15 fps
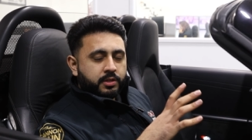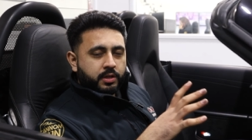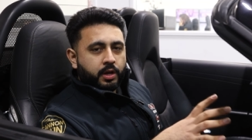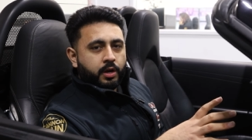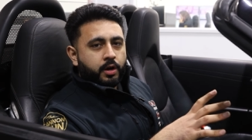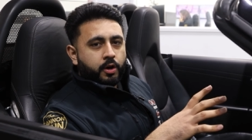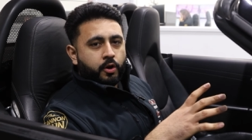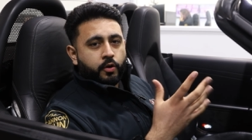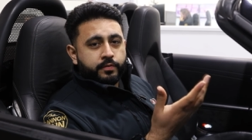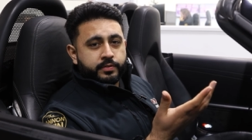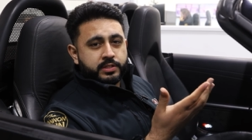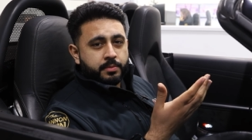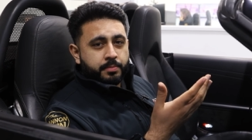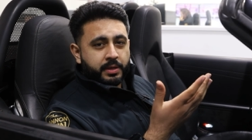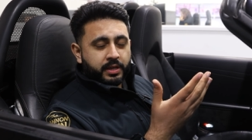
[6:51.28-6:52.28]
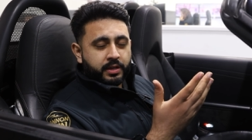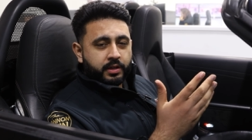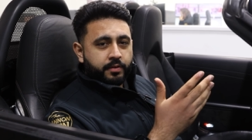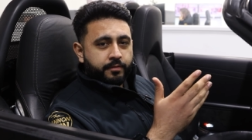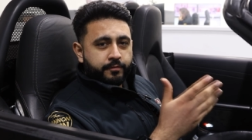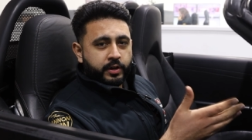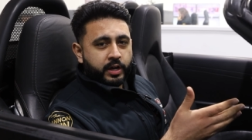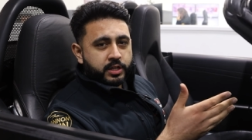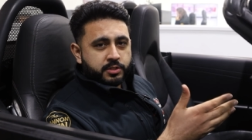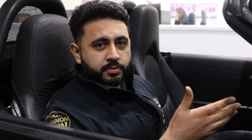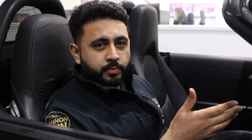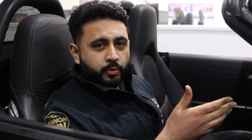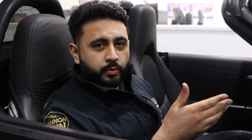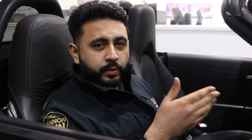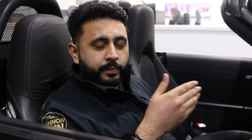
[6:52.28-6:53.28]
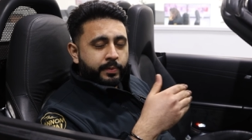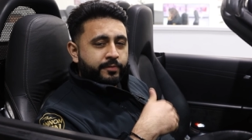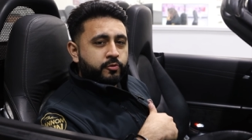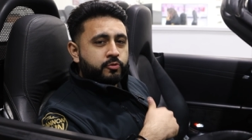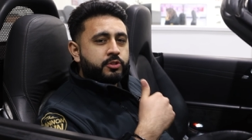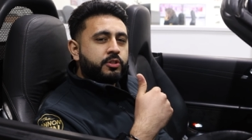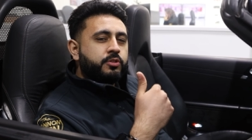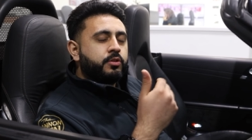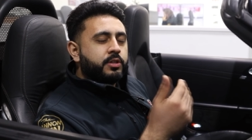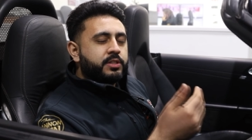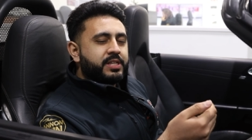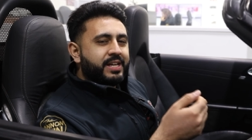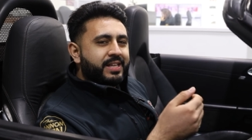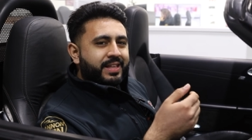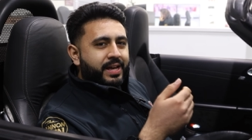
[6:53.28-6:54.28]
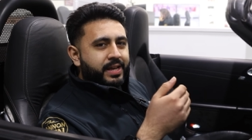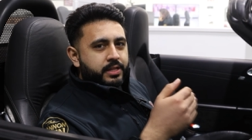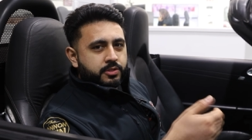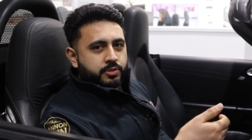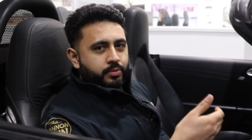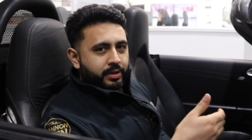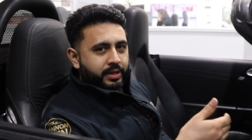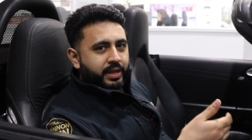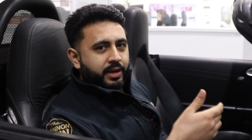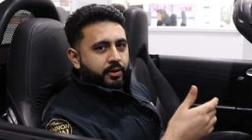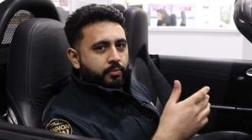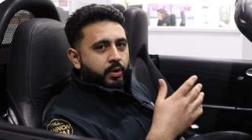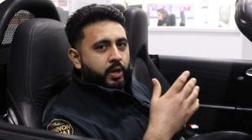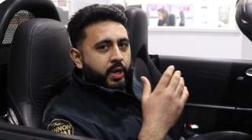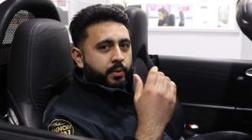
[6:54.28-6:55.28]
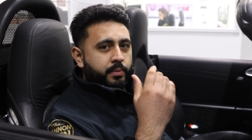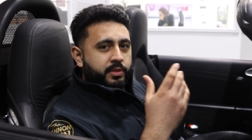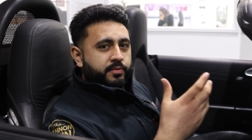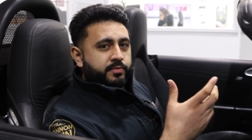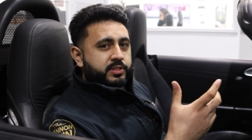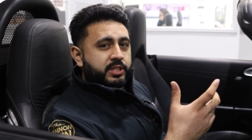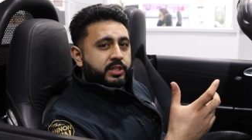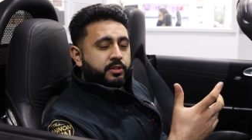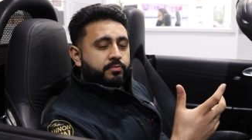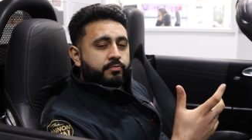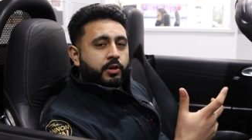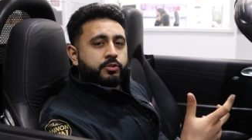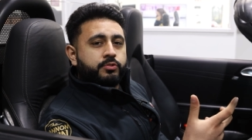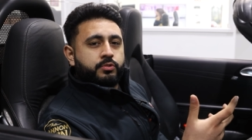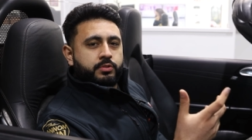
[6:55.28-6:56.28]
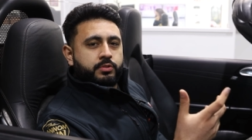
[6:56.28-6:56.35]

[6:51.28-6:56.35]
the car obviously being a convertible, we've also got to take that into account with obviously the road